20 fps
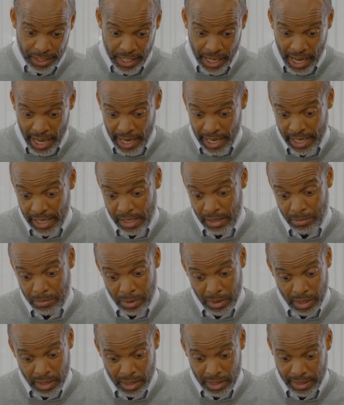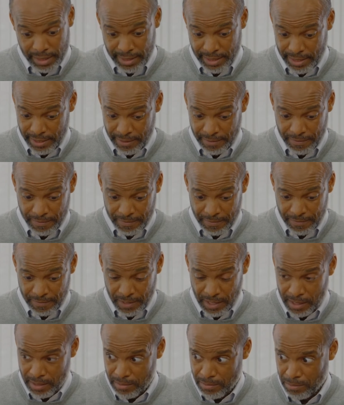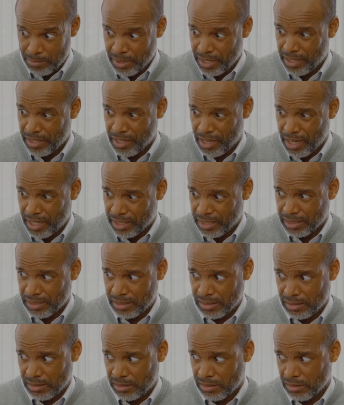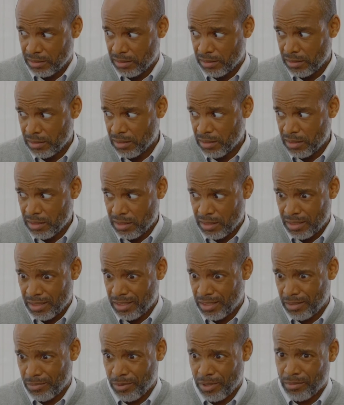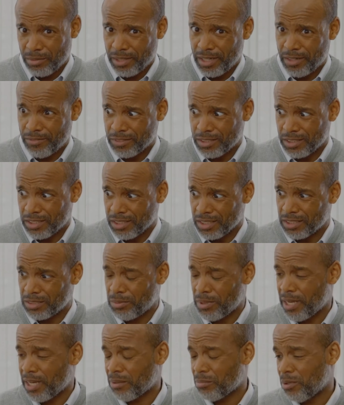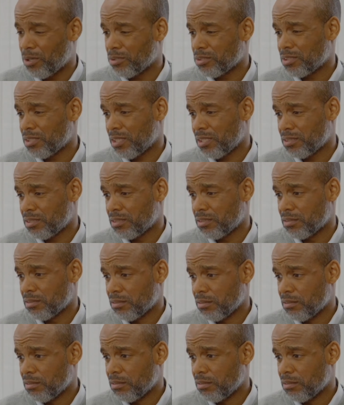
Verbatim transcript: day, but if I'm being honest, I probably average a six-pack most nights.